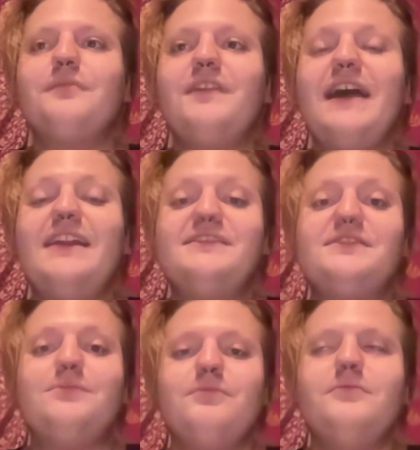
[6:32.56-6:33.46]
That
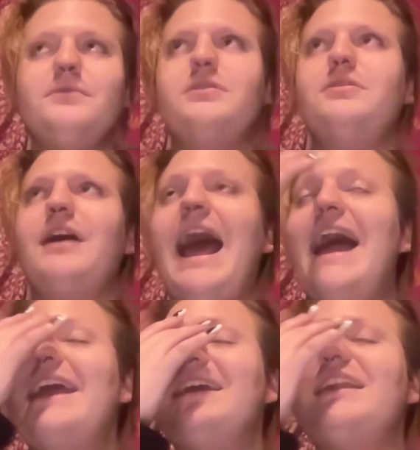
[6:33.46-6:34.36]
is,
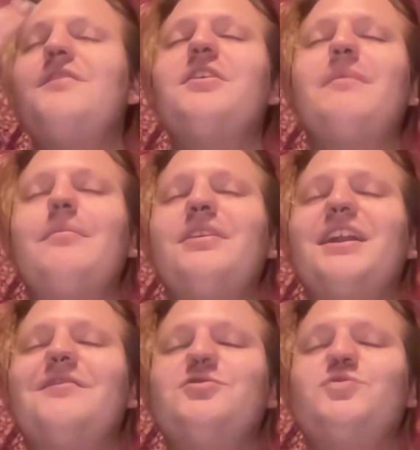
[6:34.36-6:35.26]
I can never remember the
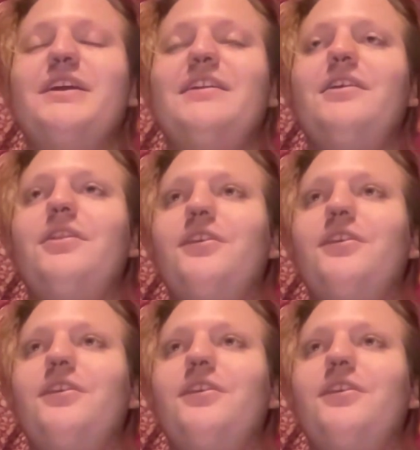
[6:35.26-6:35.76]
difference between